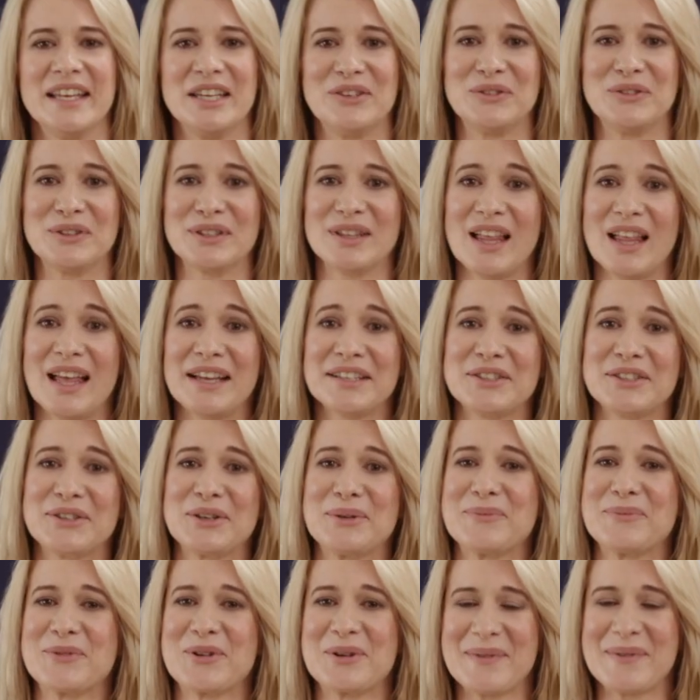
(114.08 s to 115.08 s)
you'd like to know more
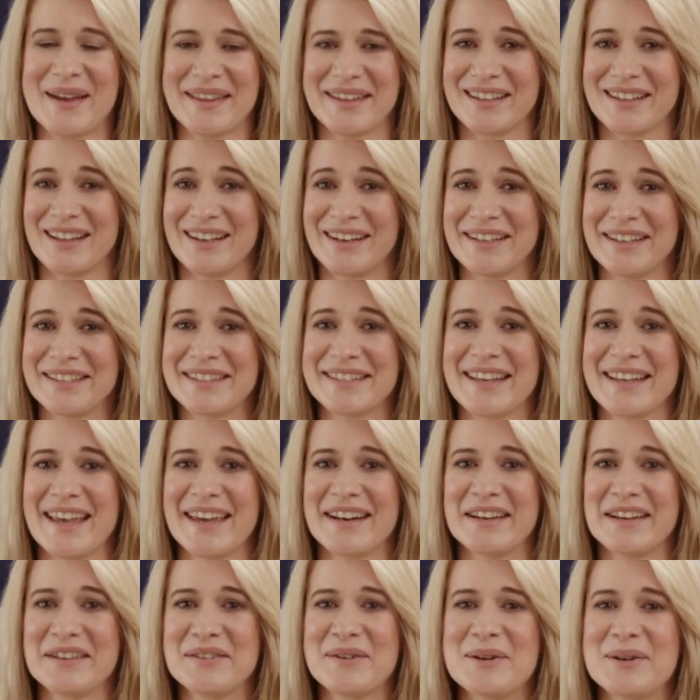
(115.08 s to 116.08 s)
about the Clarius scanners,
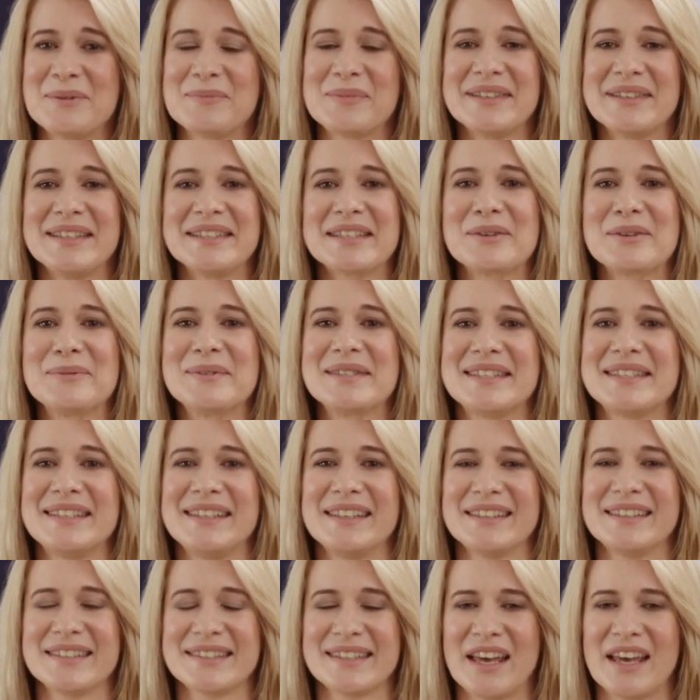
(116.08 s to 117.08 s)
please visit our
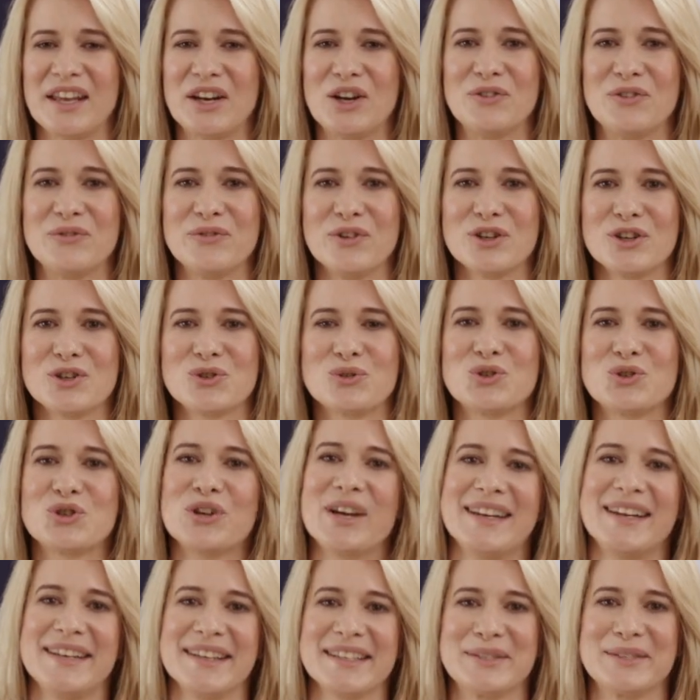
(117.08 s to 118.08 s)
website at
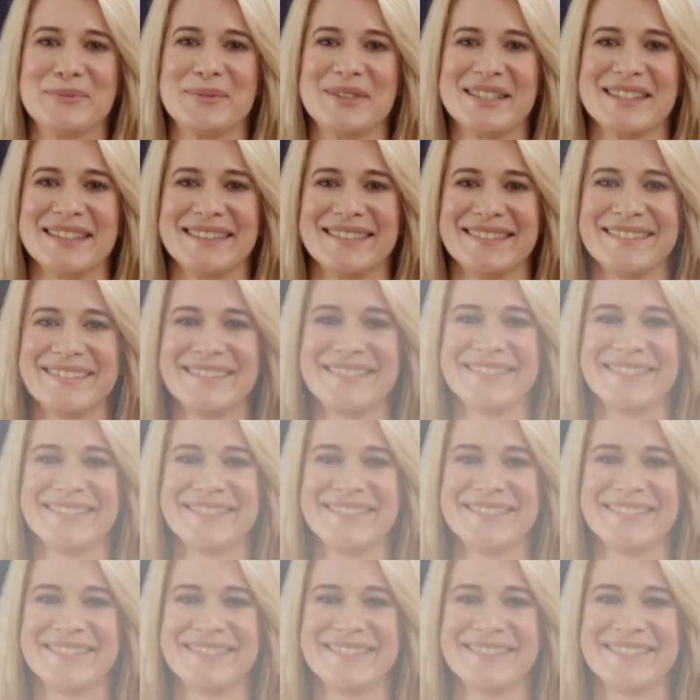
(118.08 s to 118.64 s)
clarius dot com.